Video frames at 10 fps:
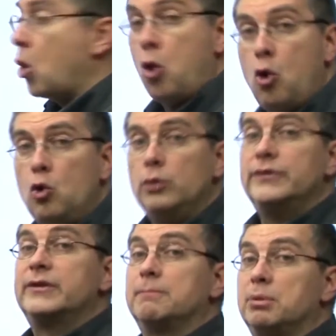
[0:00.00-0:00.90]

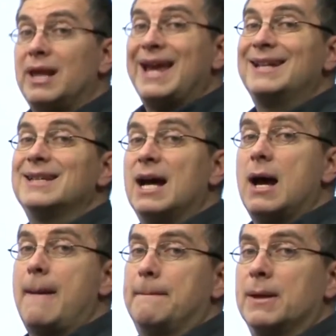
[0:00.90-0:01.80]
holds the plant
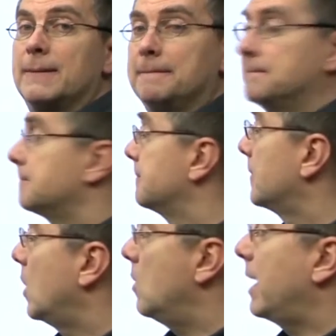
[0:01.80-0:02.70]
up.
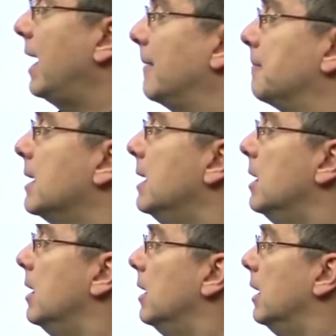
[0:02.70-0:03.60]
Okay,
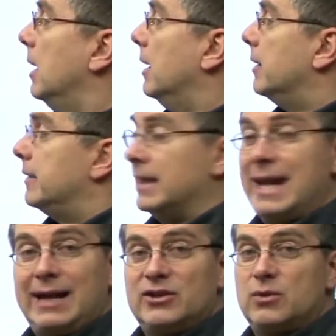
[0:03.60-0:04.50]
the
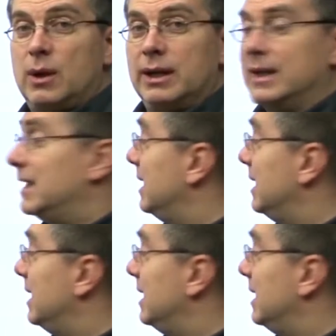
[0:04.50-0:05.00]
next one